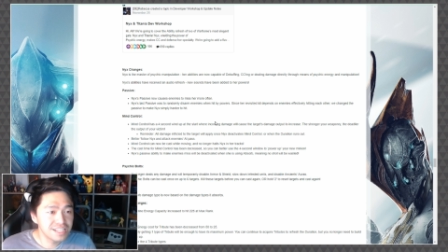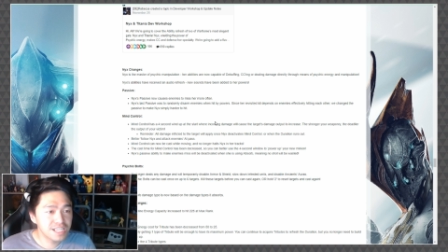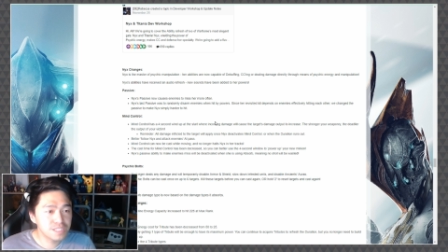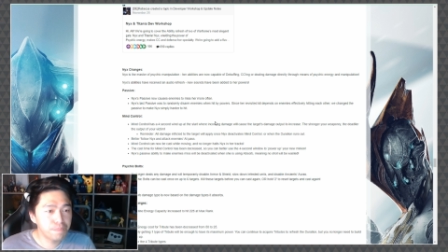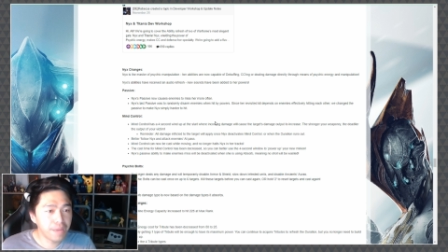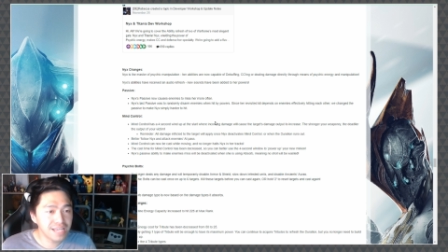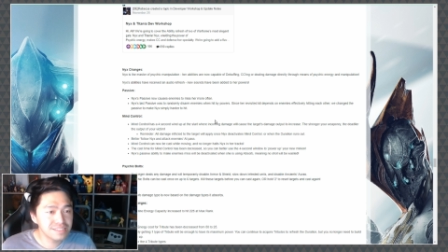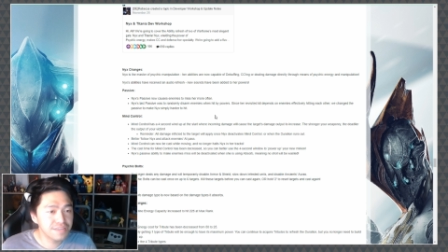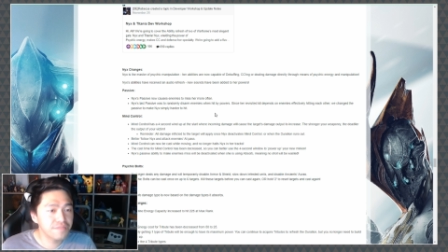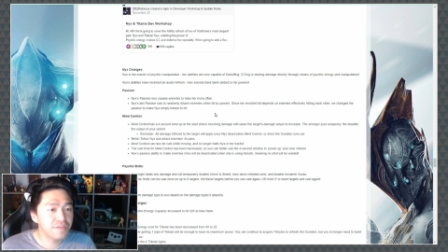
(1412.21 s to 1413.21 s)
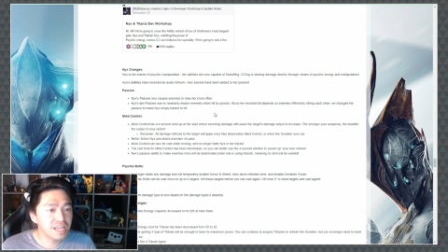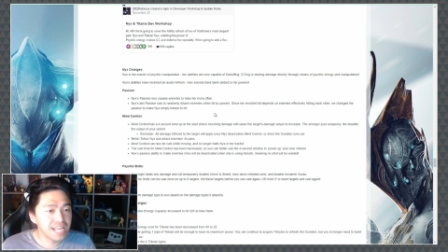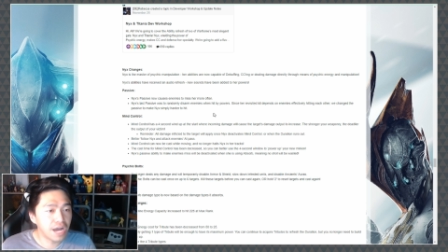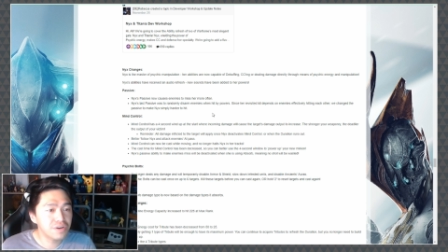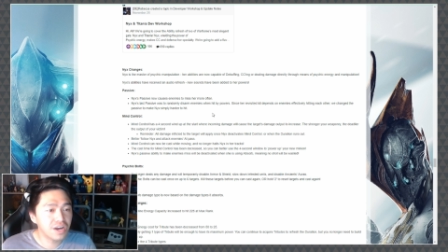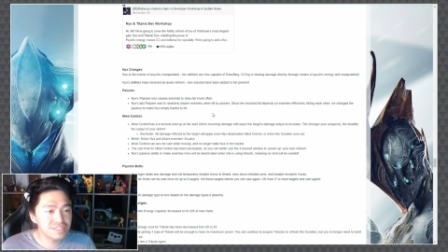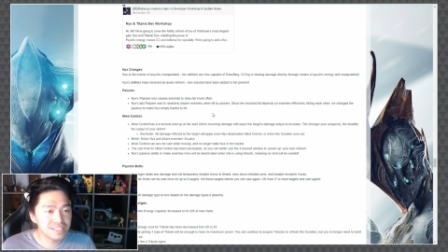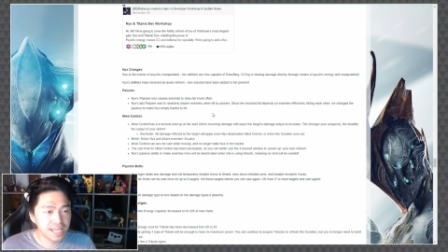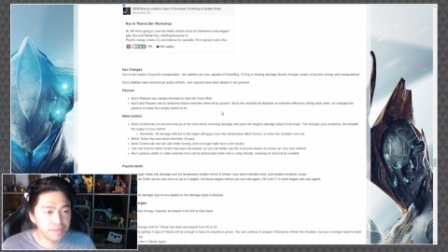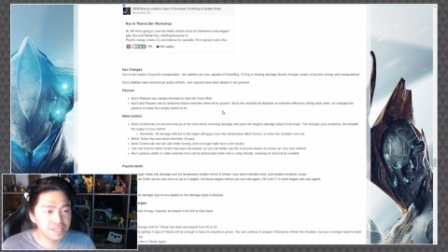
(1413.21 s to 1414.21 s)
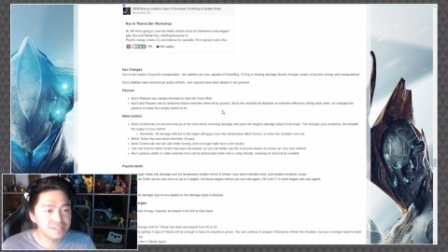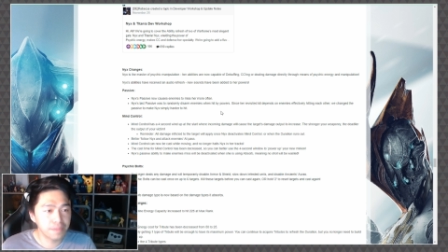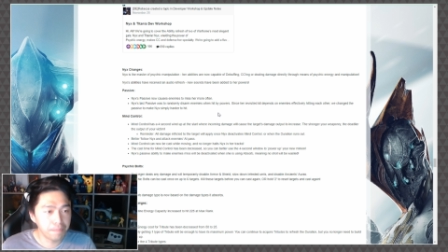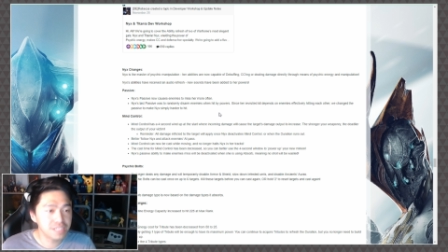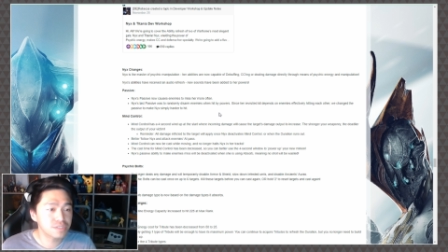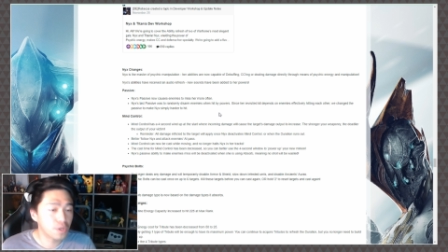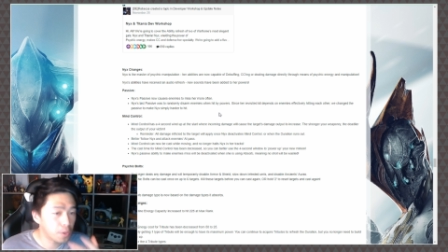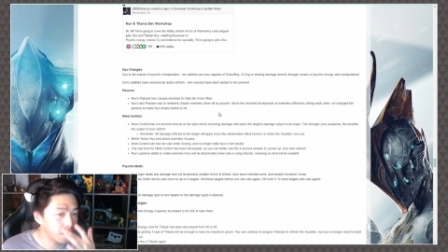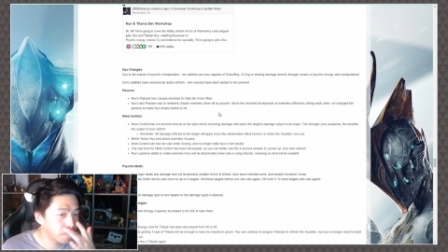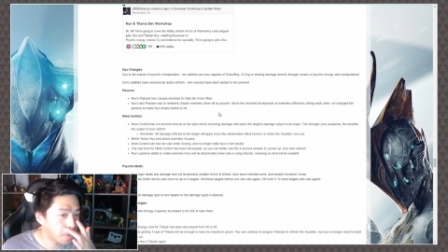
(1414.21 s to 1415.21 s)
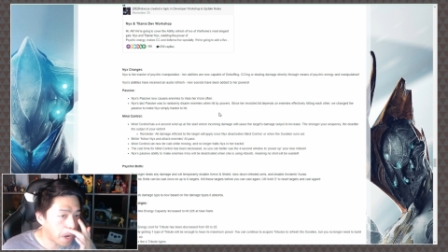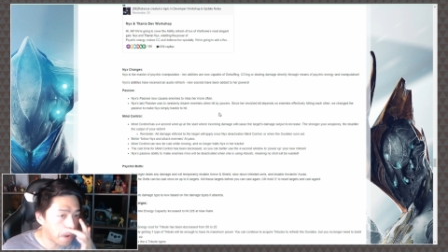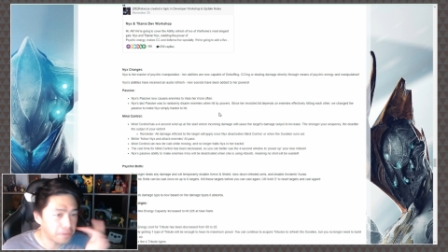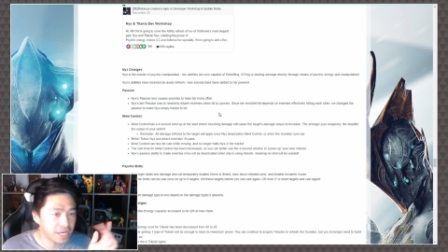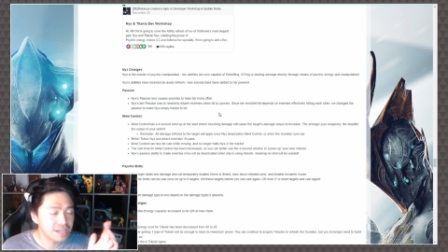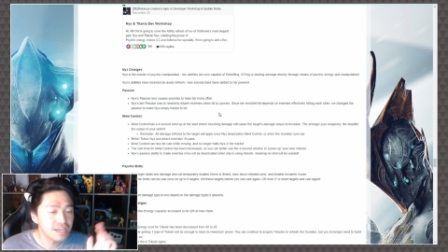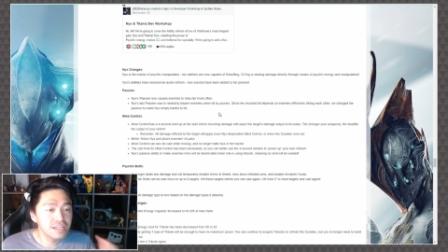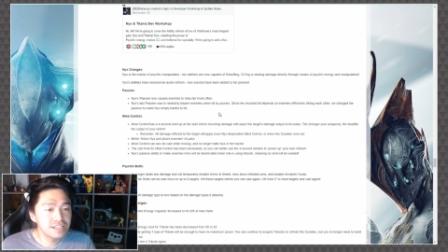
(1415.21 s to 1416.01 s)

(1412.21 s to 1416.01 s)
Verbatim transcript: Nyx's passive now causes enemies to miss her more often.